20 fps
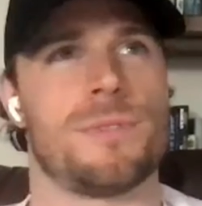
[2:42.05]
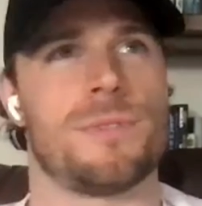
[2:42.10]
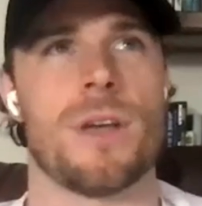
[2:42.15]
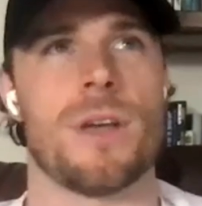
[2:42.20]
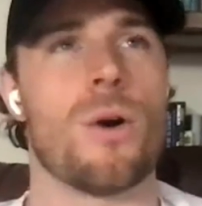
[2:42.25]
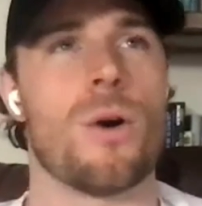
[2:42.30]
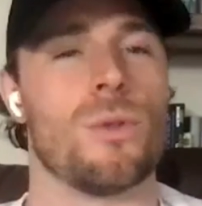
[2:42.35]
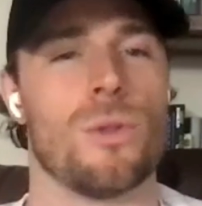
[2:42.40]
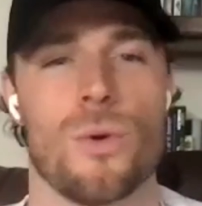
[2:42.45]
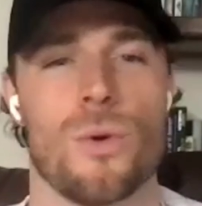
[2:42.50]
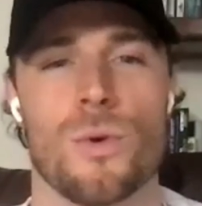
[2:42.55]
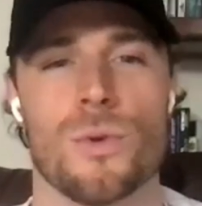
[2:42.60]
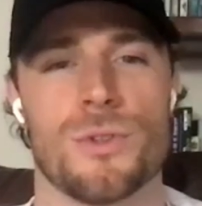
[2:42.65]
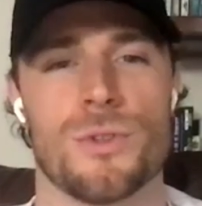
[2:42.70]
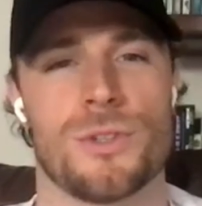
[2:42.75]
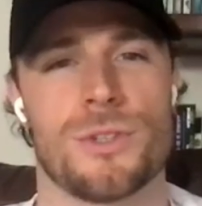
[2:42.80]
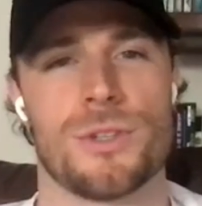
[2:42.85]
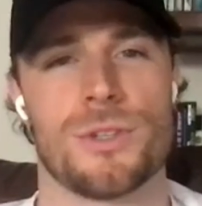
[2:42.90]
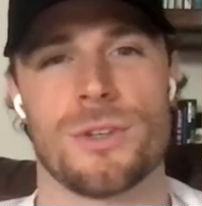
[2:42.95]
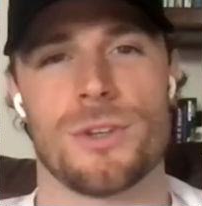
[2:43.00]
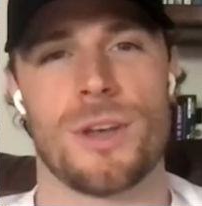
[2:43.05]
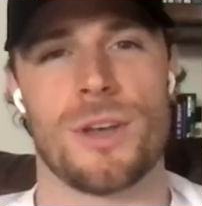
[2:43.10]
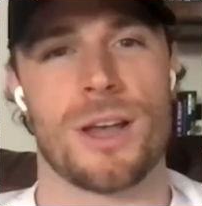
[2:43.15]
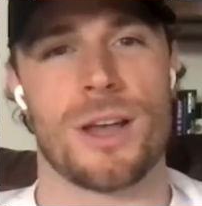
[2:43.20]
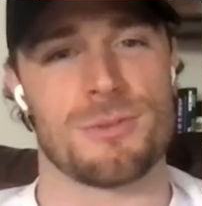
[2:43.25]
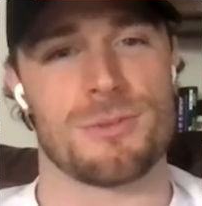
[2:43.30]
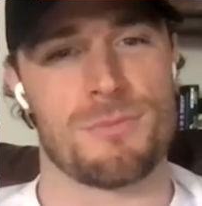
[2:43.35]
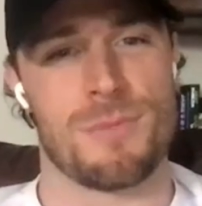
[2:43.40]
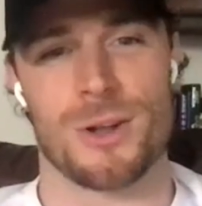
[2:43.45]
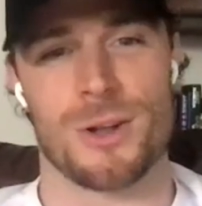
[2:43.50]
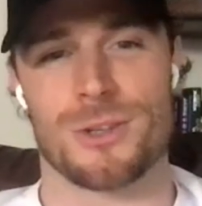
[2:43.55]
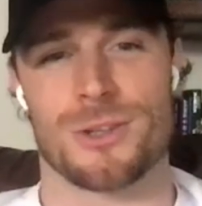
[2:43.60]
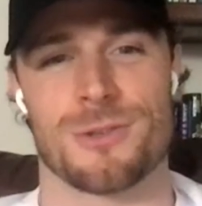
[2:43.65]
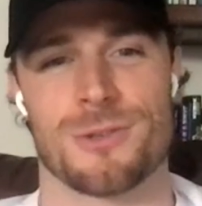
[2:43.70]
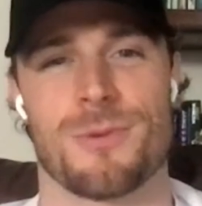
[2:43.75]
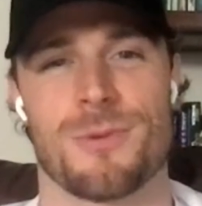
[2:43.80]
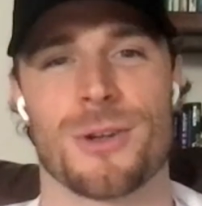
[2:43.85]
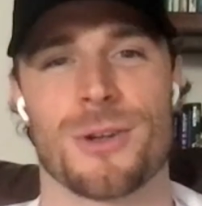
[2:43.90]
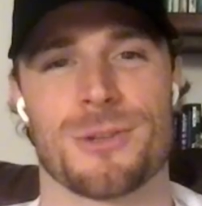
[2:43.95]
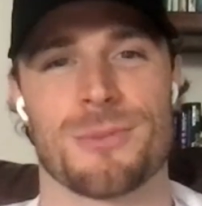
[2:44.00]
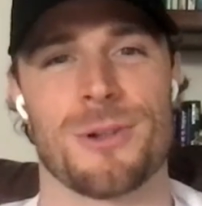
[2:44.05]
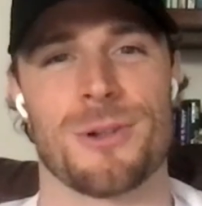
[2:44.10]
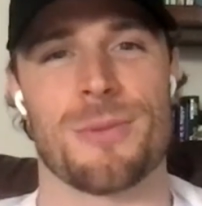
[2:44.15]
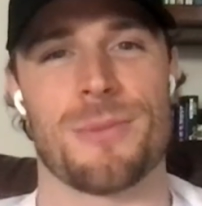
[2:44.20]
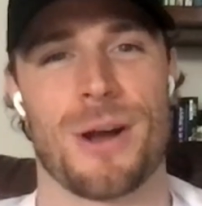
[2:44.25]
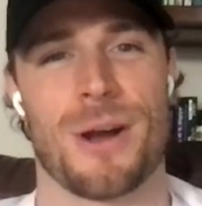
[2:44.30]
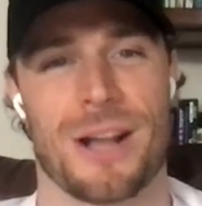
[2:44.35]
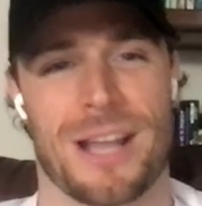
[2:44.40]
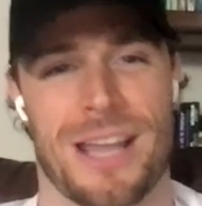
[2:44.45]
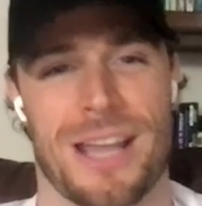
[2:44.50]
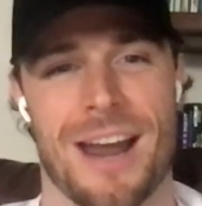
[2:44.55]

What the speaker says: download as much as possible about a